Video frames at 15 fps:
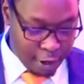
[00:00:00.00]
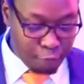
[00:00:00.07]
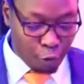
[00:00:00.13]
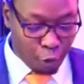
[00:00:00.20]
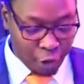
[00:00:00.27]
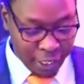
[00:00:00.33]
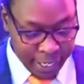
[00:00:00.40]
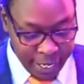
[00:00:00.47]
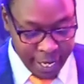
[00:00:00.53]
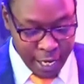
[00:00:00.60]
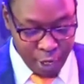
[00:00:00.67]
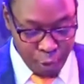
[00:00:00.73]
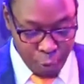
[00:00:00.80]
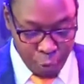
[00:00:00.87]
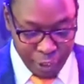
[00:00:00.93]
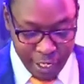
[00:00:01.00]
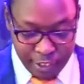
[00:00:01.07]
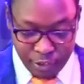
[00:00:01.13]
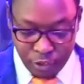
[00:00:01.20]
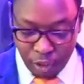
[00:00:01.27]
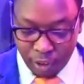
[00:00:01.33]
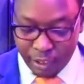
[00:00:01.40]
For he who
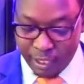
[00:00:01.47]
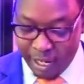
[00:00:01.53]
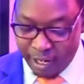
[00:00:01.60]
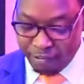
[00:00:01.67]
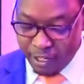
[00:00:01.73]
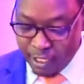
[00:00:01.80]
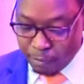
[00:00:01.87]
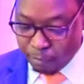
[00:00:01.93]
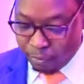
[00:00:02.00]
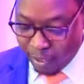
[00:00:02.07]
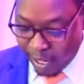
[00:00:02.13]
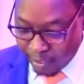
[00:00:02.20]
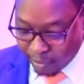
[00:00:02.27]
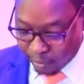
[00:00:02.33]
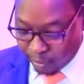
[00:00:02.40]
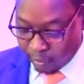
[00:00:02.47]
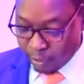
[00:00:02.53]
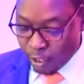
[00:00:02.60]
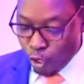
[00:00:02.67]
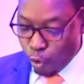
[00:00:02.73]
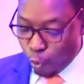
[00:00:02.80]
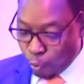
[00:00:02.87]
does not love his brother
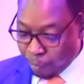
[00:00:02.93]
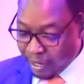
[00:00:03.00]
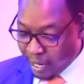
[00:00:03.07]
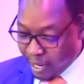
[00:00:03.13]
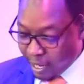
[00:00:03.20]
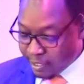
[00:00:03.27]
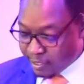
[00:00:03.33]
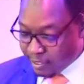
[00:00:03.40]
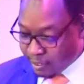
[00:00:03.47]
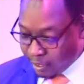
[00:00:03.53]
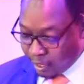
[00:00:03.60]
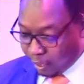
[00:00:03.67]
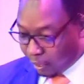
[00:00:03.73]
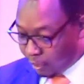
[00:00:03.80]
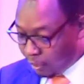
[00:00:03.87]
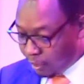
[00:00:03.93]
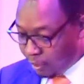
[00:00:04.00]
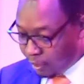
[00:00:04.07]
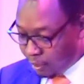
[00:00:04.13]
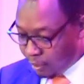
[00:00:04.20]
whom he has seen,